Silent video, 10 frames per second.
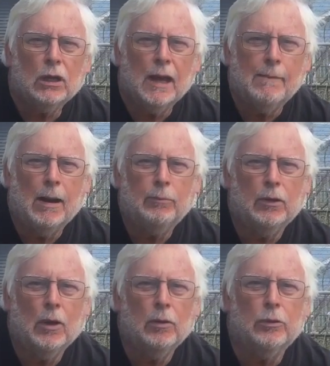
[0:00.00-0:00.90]
you come up
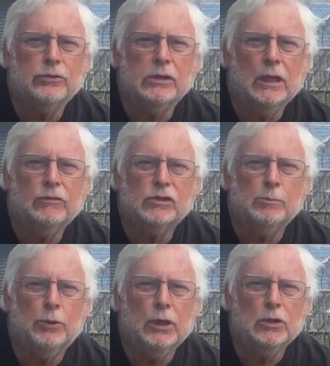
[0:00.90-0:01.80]
with all those leaves to
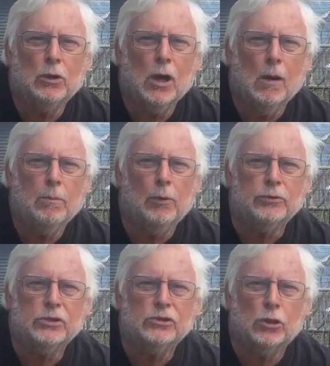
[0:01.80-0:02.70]
put in your
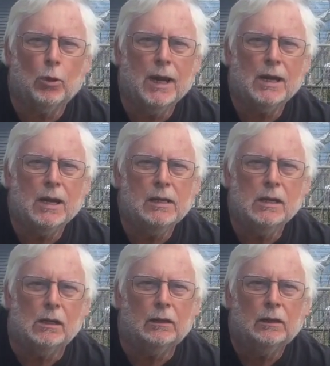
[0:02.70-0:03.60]
compost? It's a great
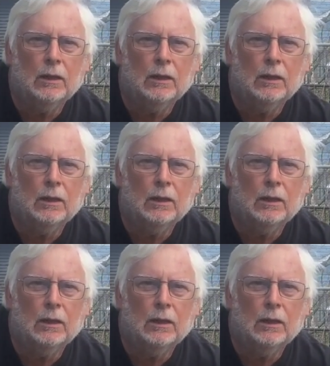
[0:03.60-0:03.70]
idea.